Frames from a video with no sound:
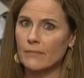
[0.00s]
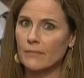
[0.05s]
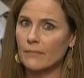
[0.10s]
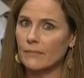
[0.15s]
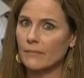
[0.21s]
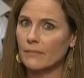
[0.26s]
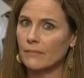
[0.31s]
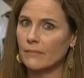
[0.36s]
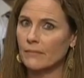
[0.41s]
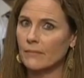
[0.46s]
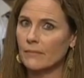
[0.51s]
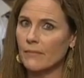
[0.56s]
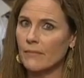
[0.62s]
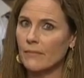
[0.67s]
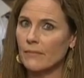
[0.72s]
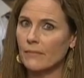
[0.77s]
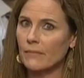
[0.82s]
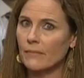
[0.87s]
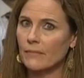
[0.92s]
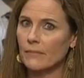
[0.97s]

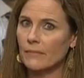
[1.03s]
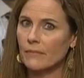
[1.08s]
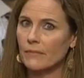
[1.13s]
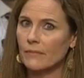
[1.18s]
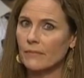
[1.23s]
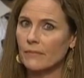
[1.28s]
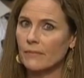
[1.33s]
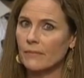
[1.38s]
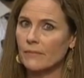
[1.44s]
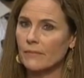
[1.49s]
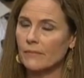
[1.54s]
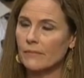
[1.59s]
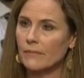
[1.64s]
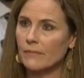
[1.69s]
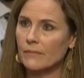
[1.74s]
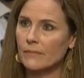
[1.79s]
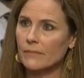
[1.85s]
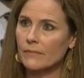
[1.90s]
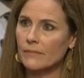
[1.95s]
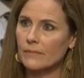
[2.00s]

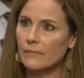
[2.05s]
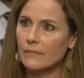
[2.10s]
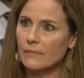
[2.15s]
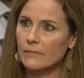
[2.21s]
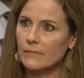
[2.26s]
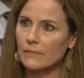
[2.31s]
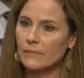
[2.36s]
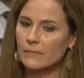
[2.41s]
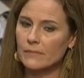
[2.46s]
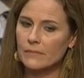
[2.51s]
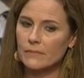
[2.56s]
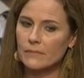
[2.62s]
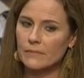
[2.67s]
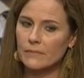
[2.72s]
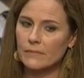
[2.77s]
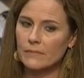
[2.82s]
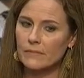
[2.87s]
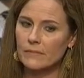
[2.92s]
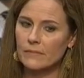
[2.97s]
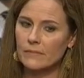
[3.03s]

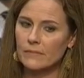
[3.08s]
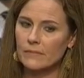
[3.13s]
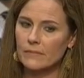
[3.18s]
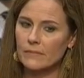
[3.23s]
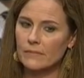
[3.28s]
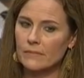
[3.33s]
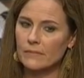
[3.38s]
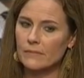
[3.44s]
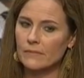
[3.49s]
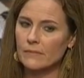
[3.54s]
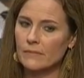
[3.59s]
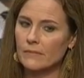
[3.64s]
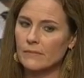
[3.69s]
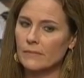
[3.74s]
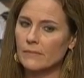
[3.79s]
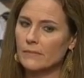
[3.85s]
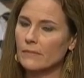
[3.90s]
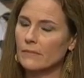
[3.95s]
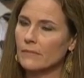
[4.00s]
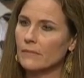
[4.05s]

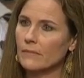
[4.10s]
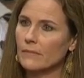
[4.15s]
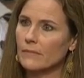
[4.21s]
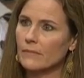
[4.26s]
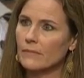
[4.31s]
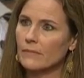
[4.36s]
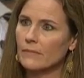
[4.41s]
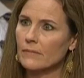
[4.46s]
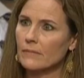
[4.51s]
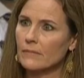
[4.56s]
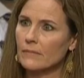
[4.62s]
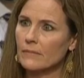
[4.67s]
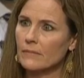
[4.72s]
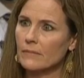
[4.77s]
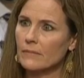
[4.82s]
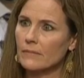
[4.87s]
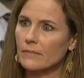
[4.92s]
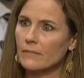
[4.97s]
(silent)